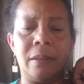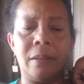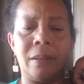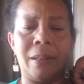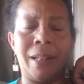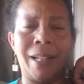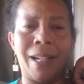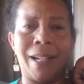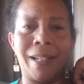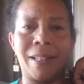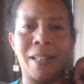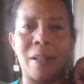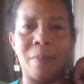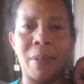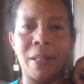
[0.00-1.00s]
And I
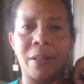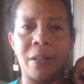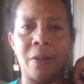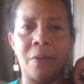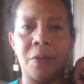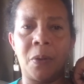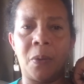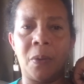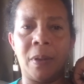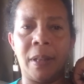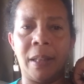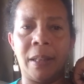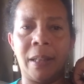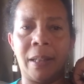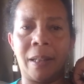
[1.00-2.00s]
accept myself
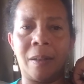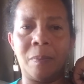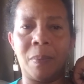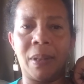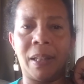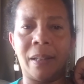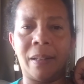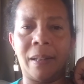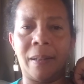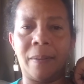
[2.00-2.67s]
totally and completely.